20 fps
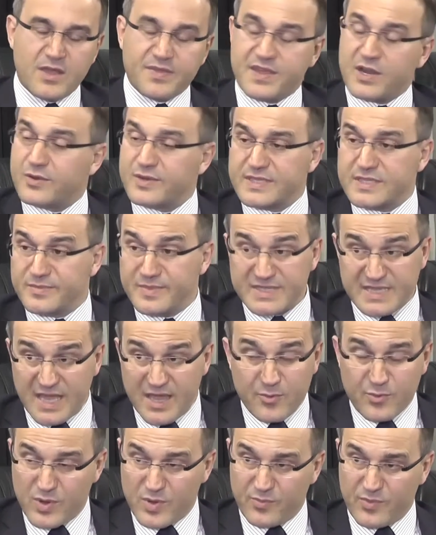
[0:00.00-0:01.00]
Terrorism is
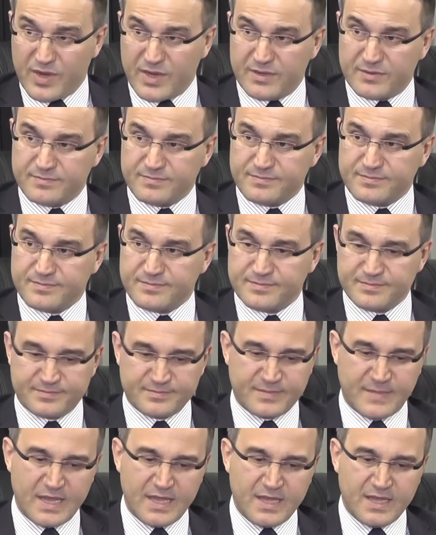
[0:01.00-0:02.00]
everywhere.
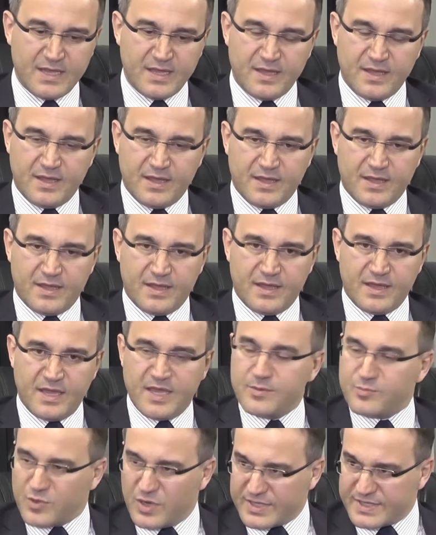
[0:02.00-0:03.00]

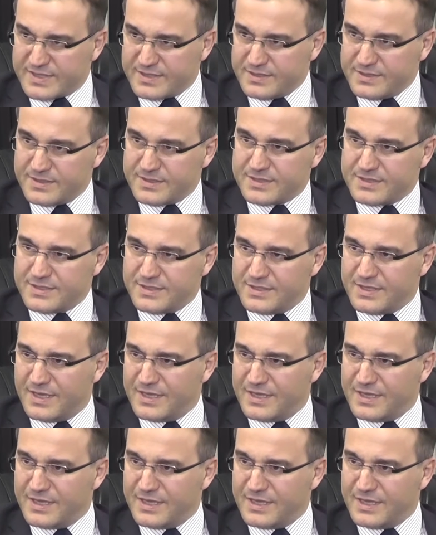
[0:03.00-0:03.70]
In Brussels,